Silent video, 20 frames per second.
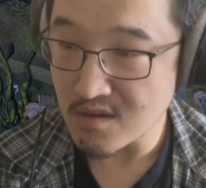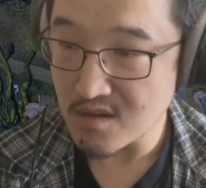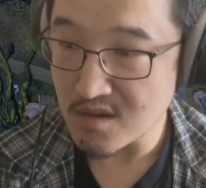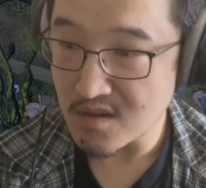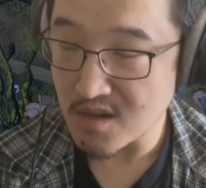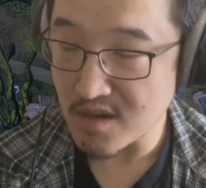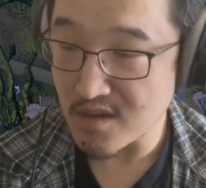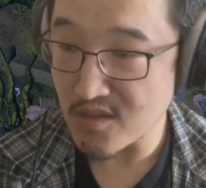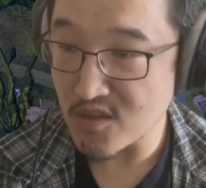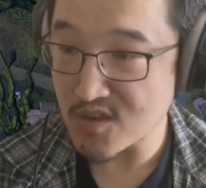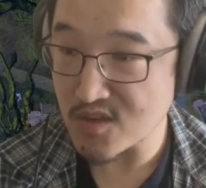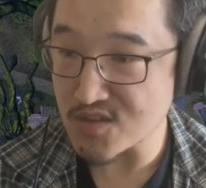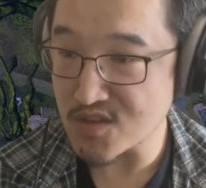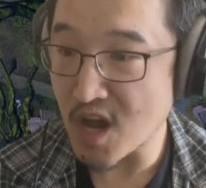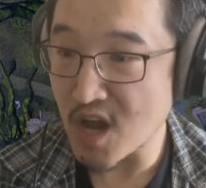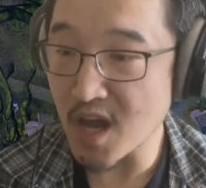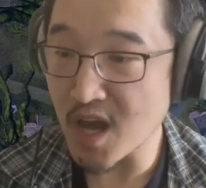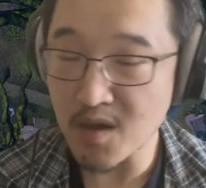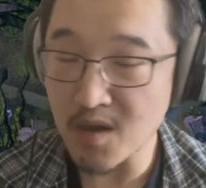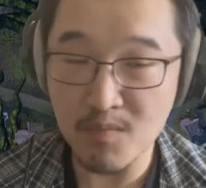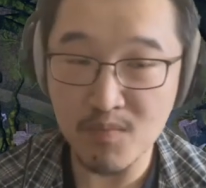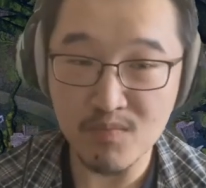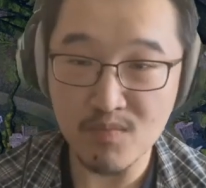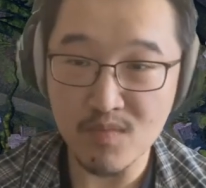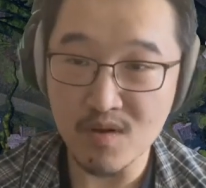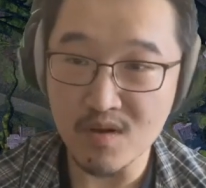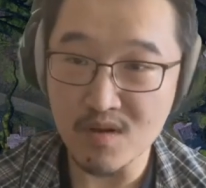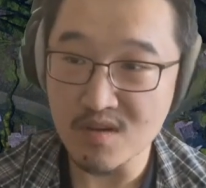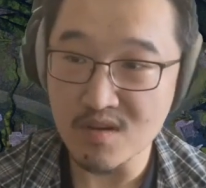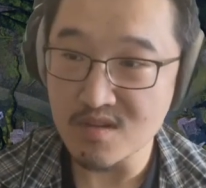And it's high
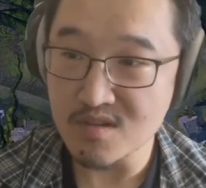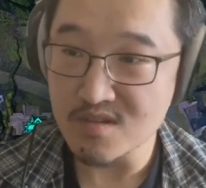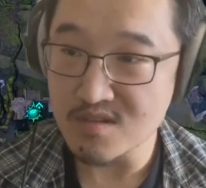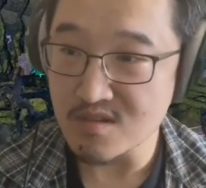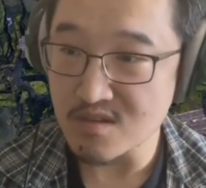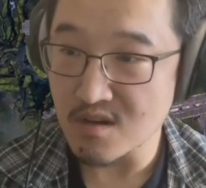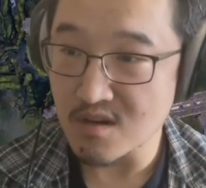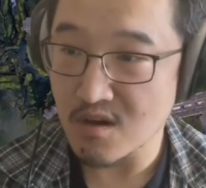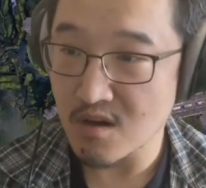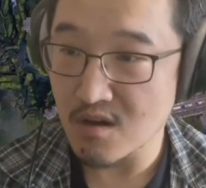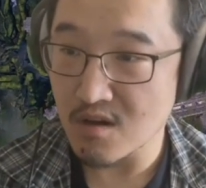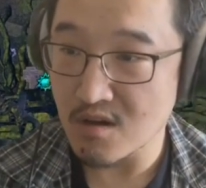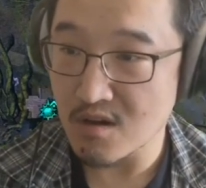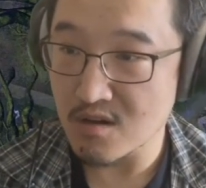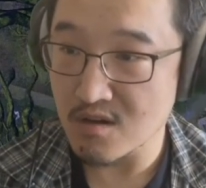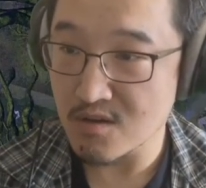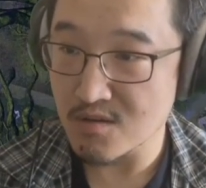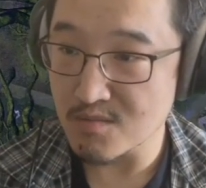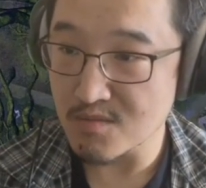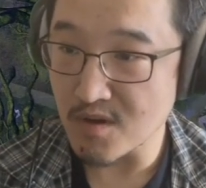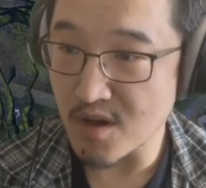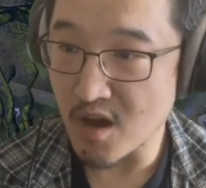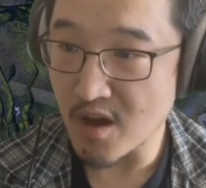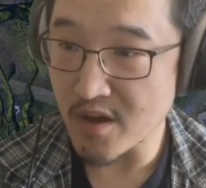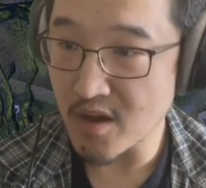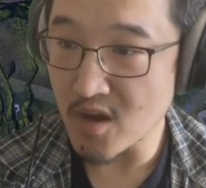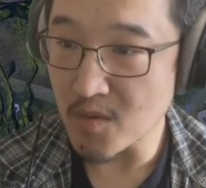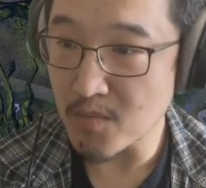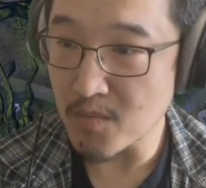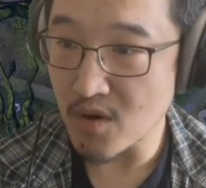
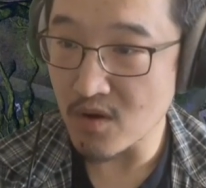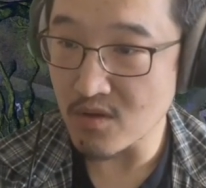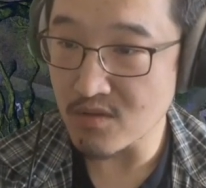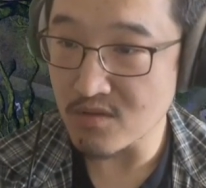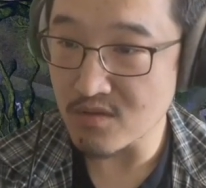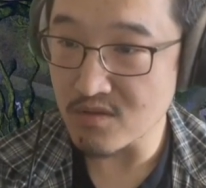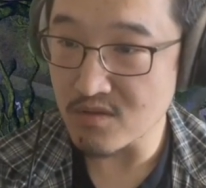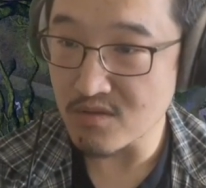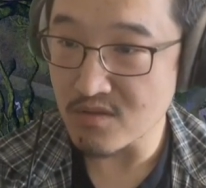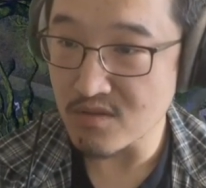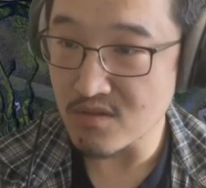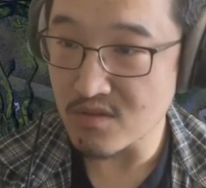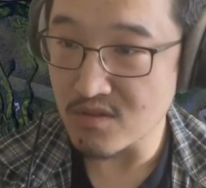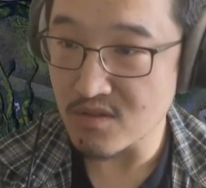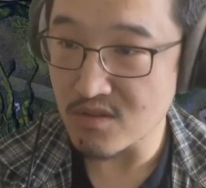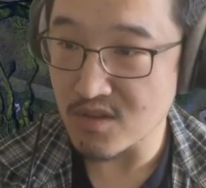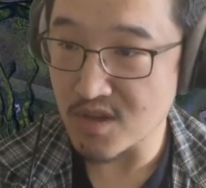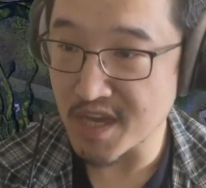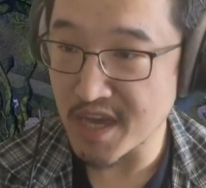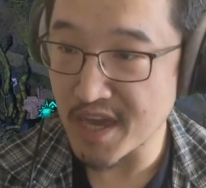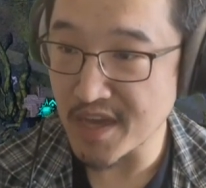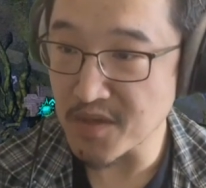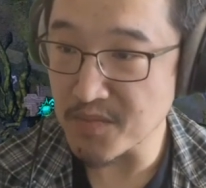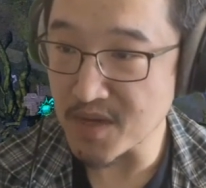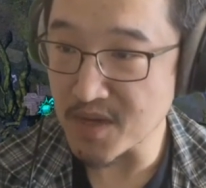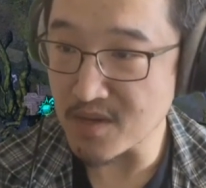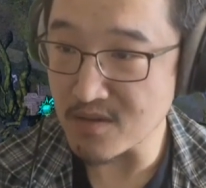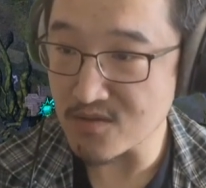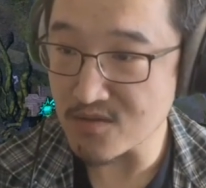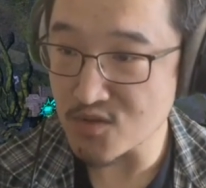up on the
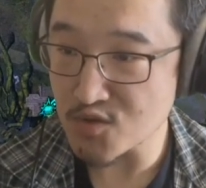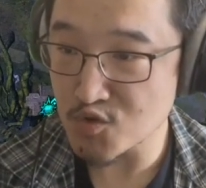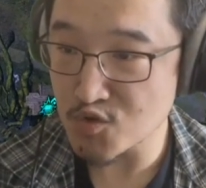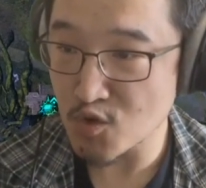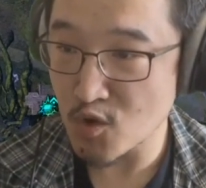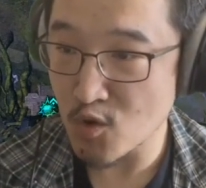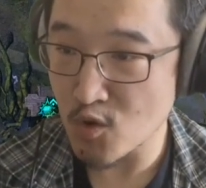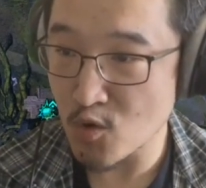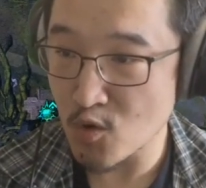canopy, so